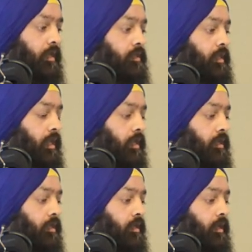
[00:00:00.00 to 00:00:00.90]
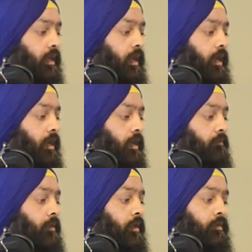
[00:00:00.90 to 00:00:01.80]
then
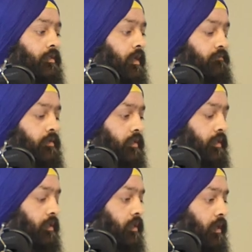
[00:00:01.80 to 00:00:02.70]
it will definitely